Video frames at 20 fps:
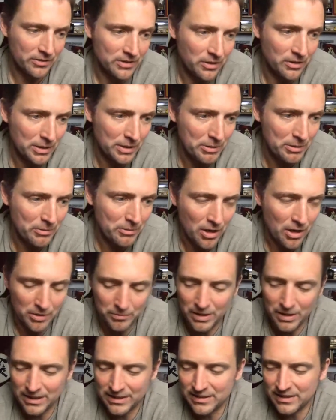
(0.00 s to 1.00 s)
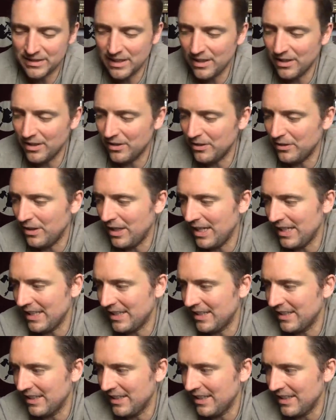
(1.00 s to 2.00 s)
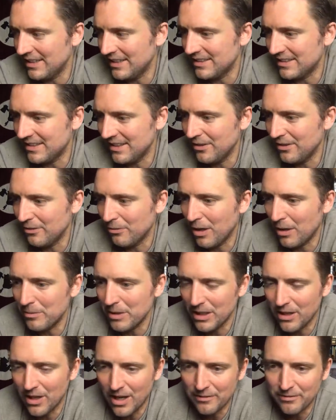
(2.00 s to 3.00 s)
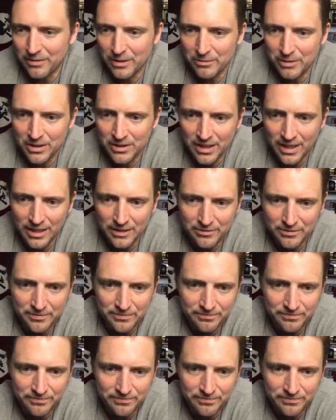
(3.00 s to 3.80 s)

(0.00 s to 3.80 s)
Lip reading: Don't get me wrong, but it's still rubbing off on real life.